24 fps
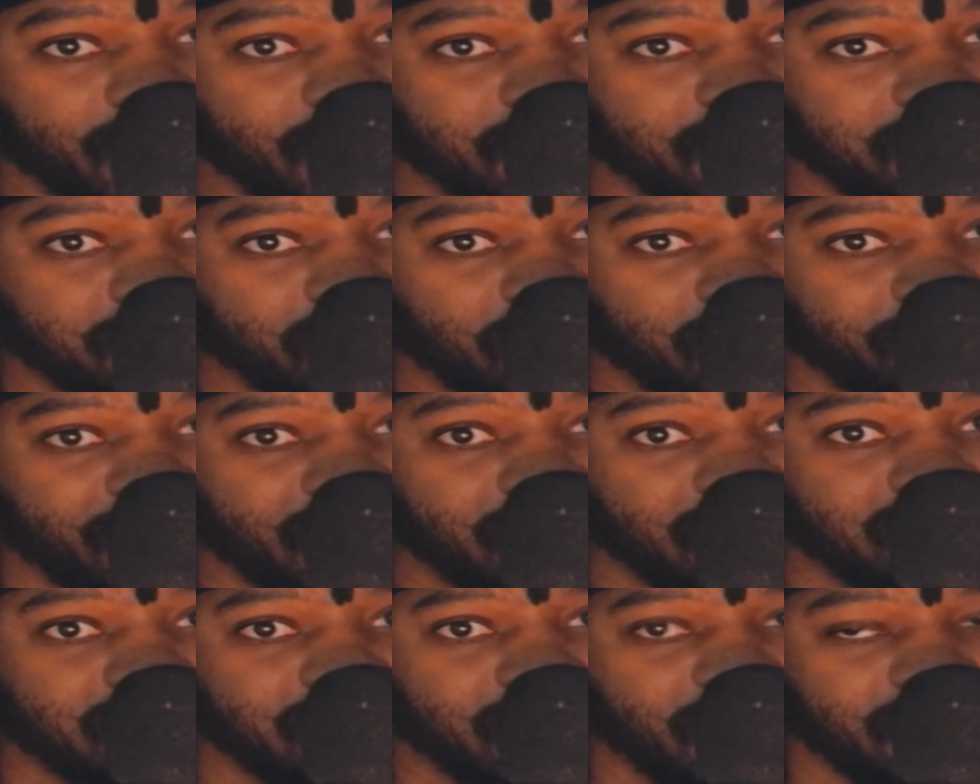So it
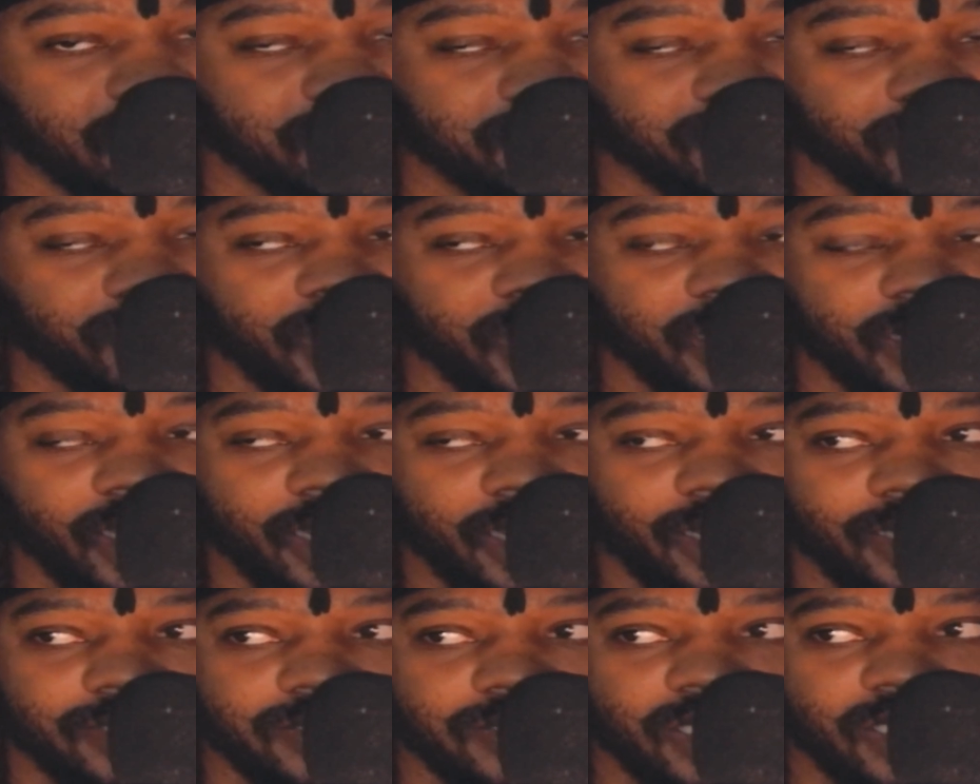makes sense, right?
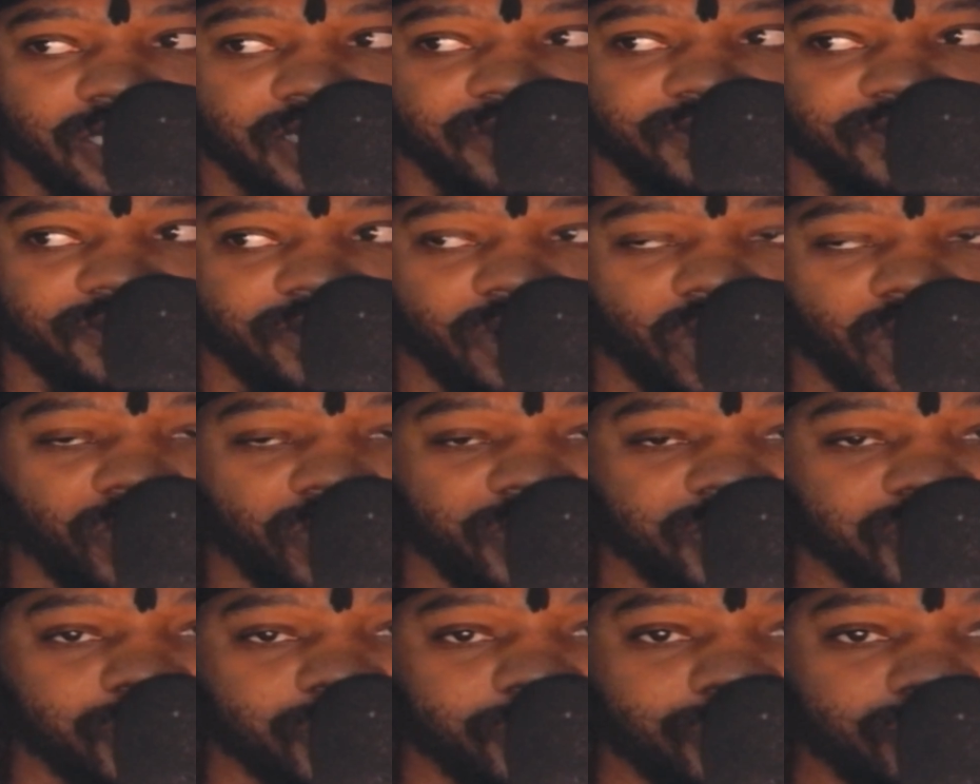And instead of
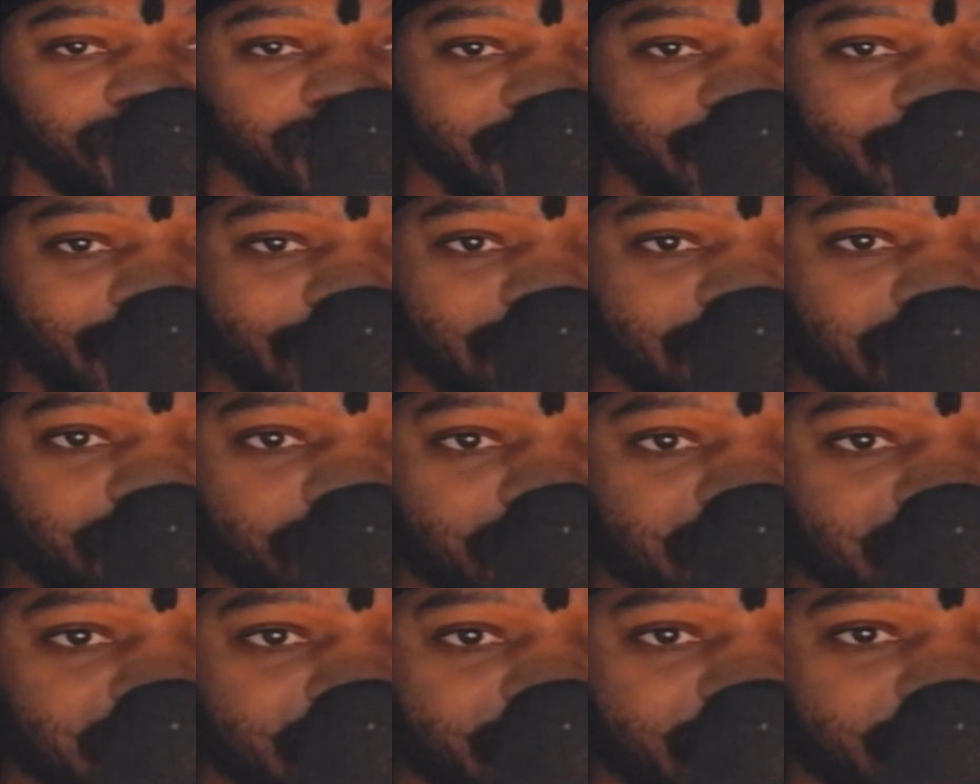always shooting out to
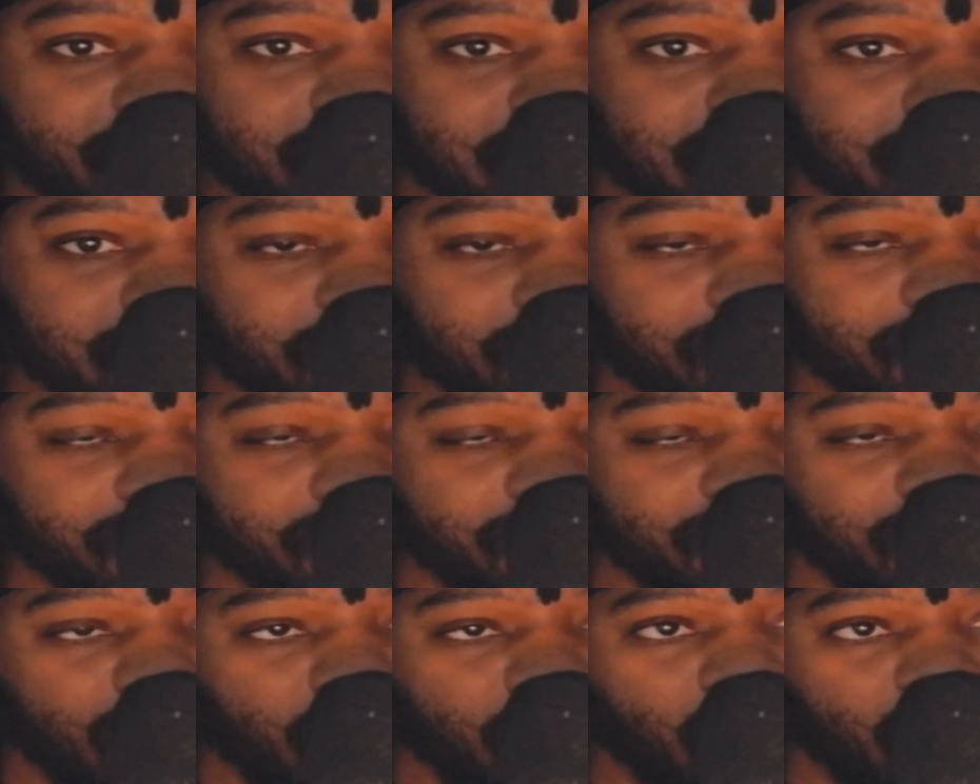a data
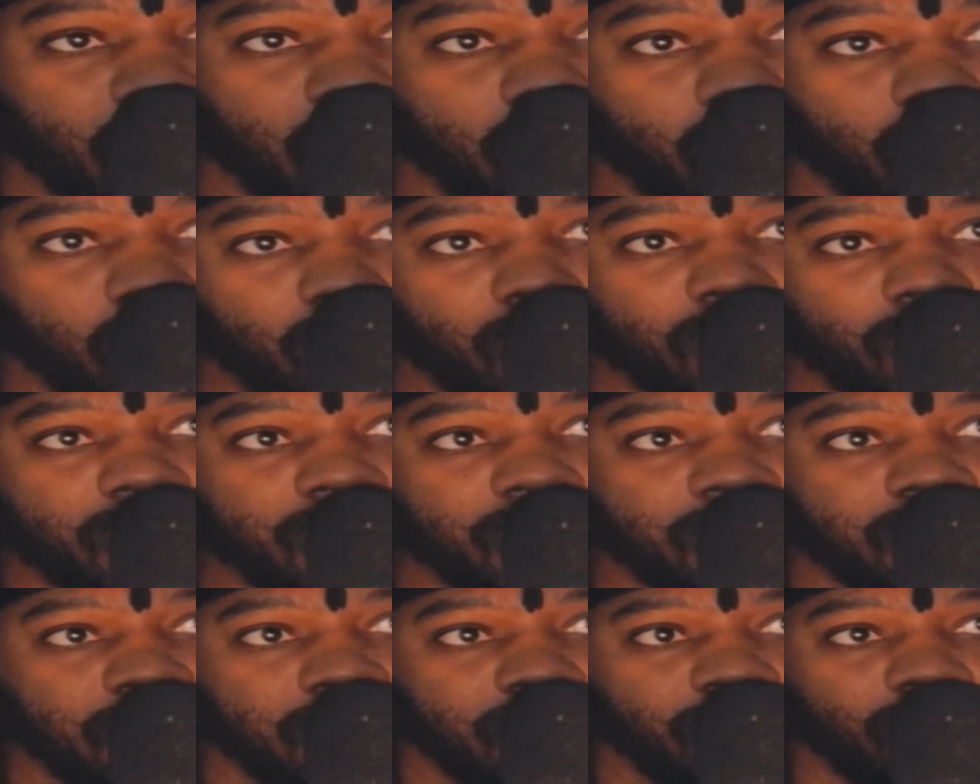center
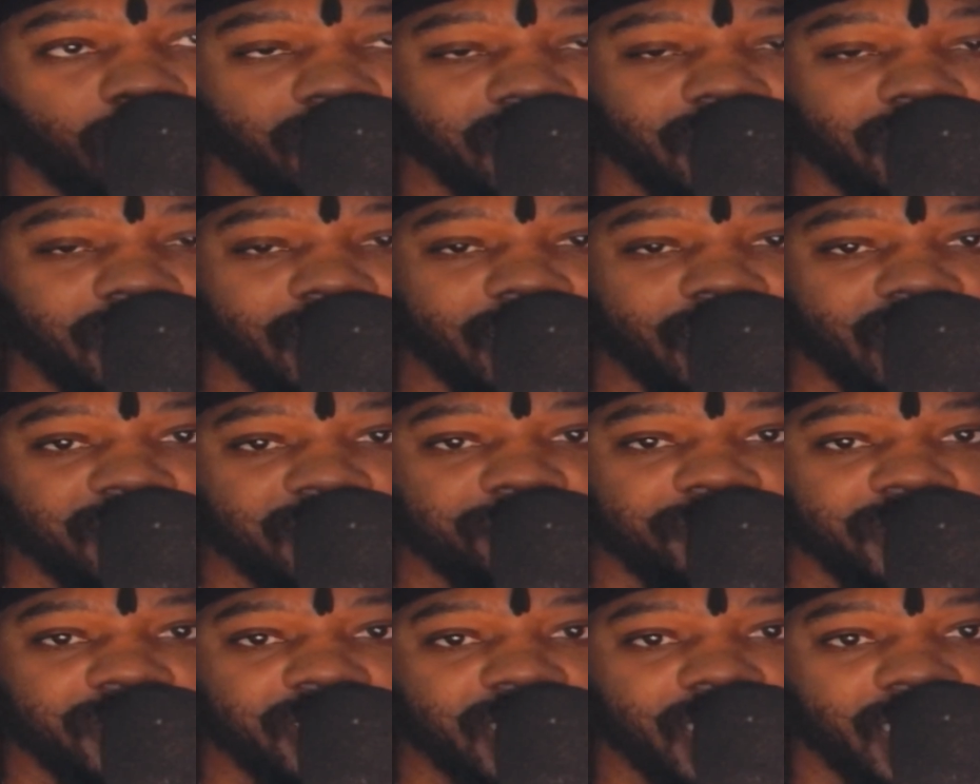or one of the
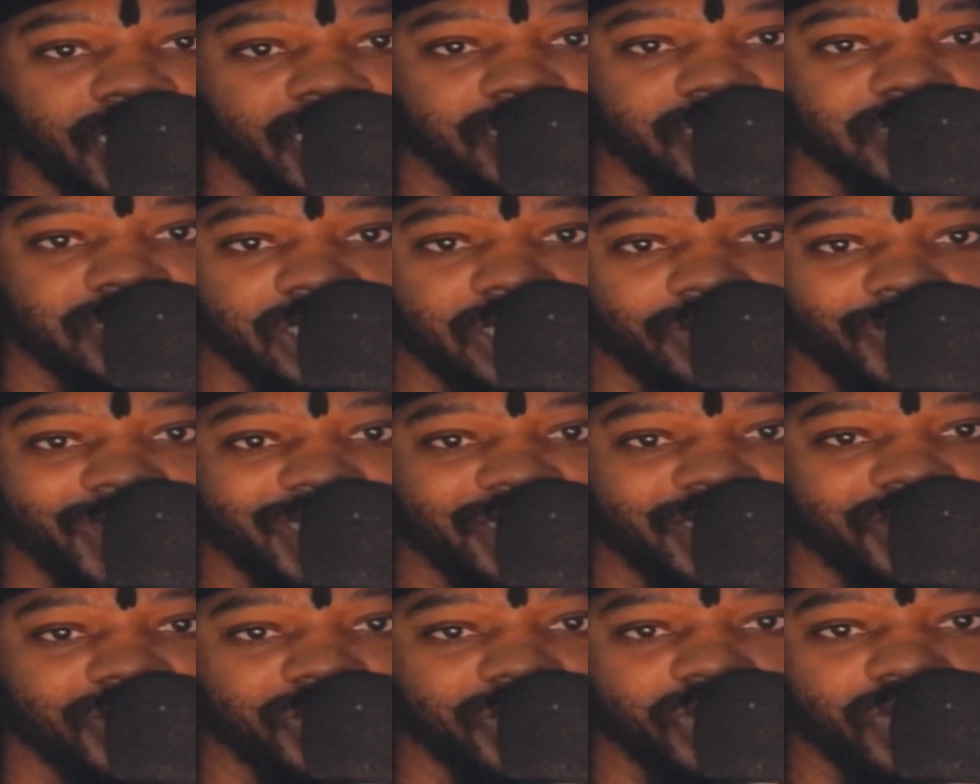APIs that we
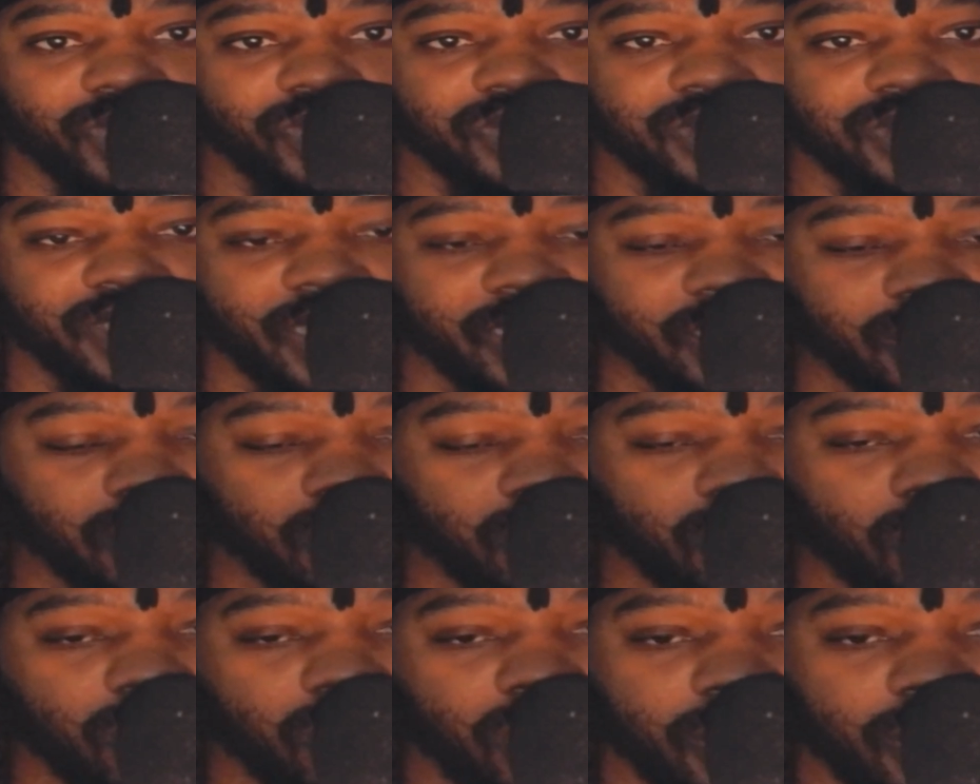use, like
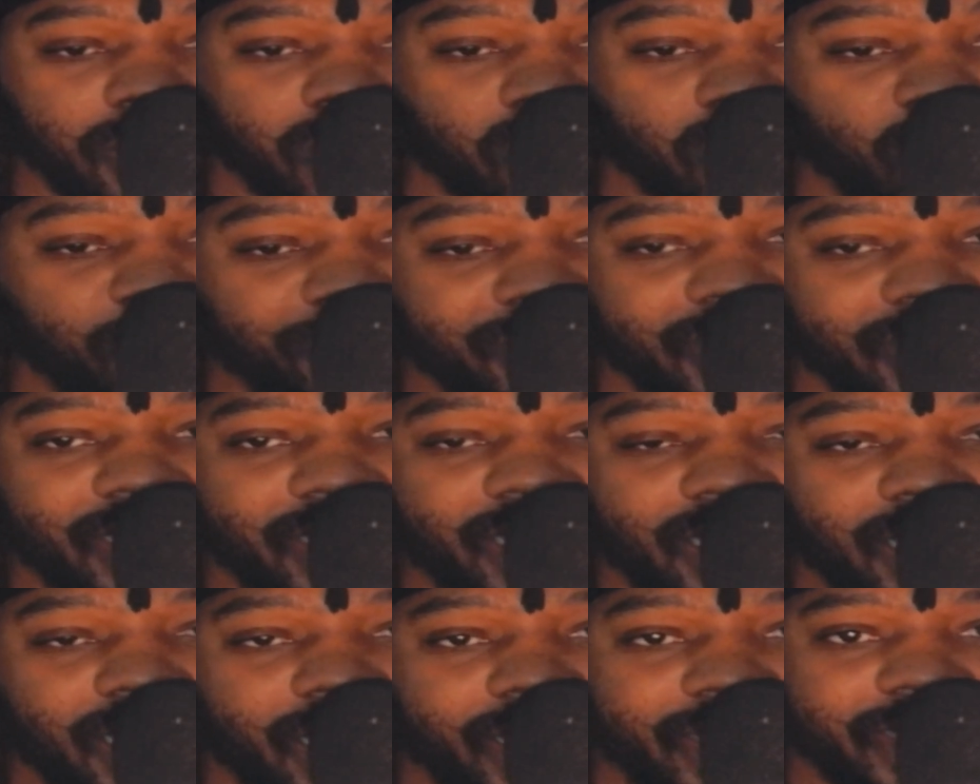Claude,
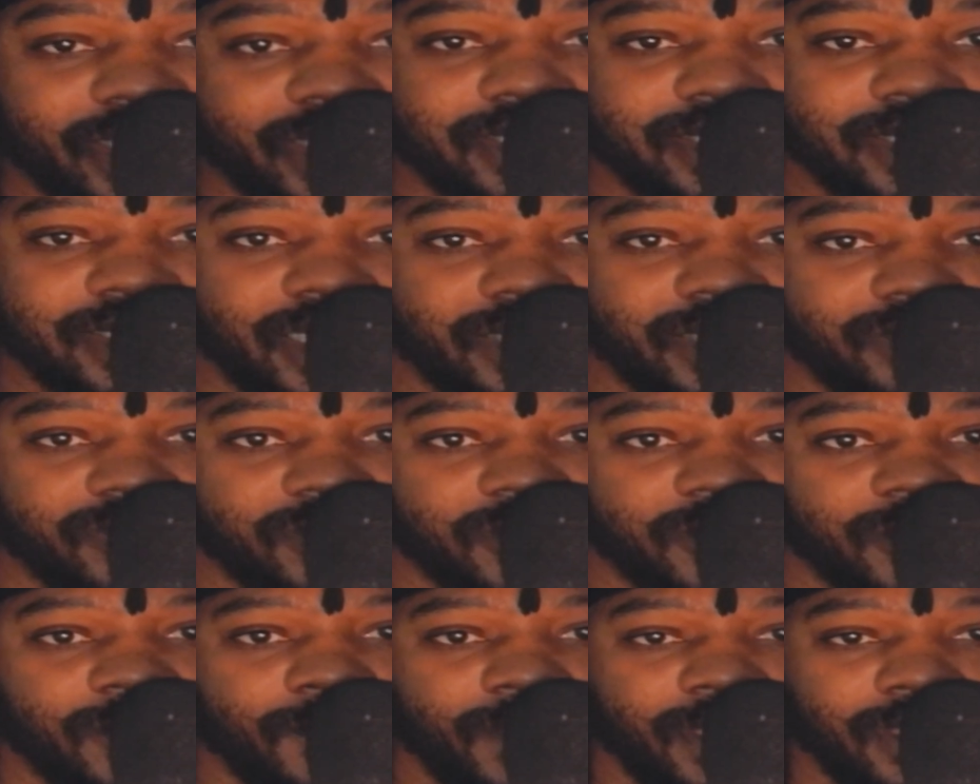OpenAI,
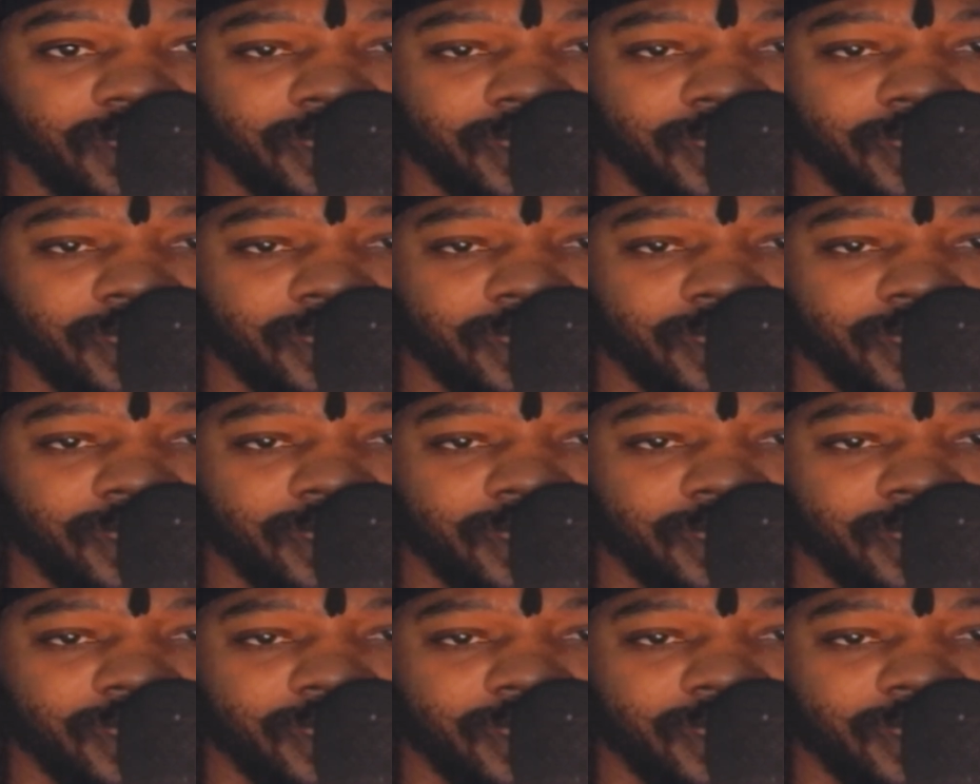etc.,